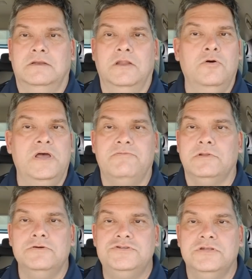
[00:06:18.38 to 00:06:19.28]
No
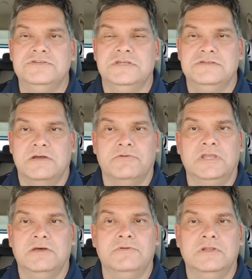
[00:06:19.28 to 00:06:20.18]
evolutionist has ever
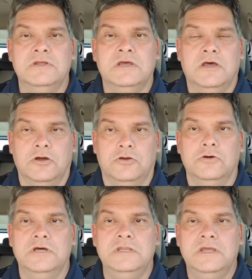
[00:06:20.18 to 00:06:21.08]
given a
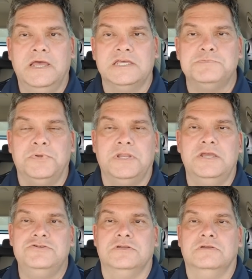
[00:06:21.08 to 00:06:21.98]
good
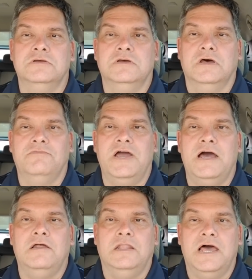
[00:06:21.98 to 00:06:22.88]
explanation of
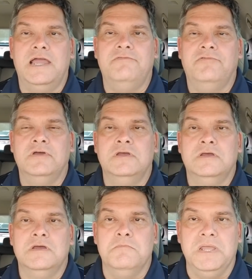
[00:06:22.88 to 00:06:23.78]
how life
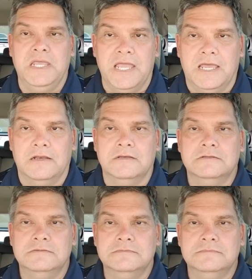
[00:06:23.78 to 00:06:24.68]
began.
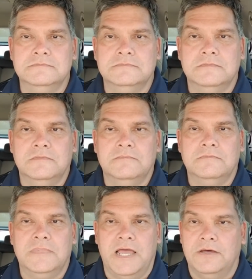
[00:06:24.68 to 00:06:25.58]

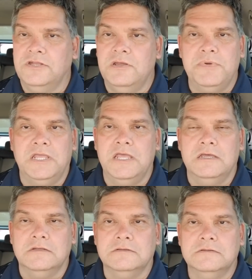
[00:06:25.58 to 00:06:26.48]
How did it
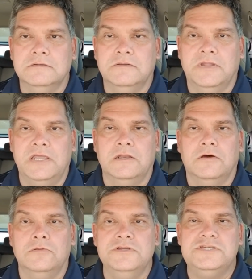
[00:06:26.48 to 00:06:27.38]
begin? They can
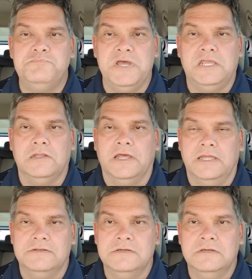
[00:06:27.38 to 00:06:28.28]
only
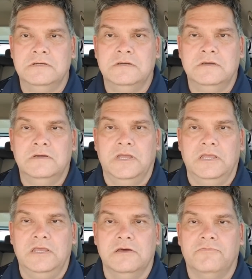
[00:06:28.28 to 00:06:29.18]
speculate
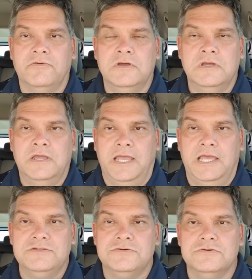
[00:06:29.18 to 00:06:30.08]
and give
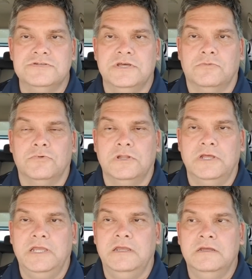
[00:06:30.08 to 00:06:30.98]
answers that
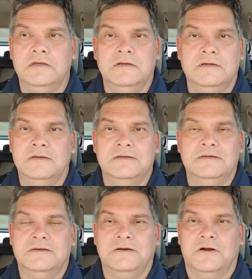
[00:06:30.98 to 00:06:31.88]
really
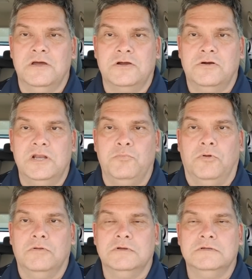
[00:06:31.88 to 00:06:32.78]
are not credible.